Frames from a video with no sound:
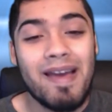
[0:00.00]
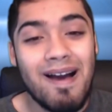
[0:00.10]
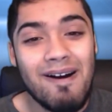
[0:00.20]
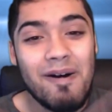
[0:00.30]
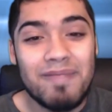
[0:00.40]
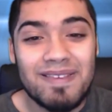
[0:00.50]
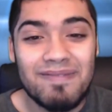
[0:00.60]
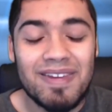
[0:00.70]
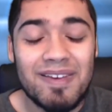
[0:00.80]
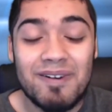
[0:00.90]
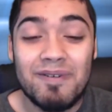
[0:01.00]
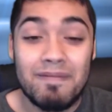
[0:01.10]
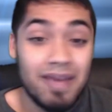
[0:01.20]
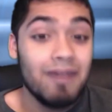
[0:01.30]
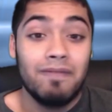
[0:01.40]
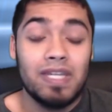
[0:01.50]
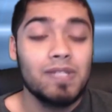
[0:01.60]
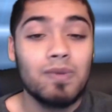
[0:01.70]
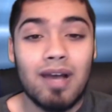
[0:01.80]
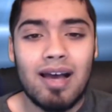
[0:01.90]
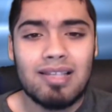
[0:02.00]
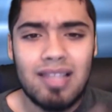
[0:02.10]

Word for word: I hope this video benefited you guys.